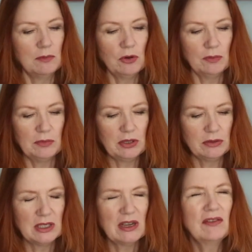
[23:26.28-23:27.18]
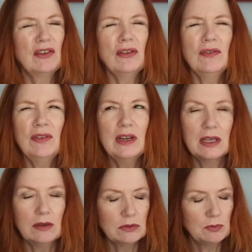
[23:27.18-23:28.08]
more muted. I've got a
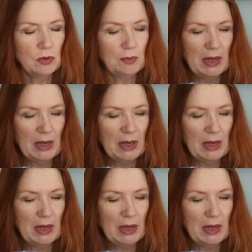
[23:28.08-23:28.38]
feeling it was more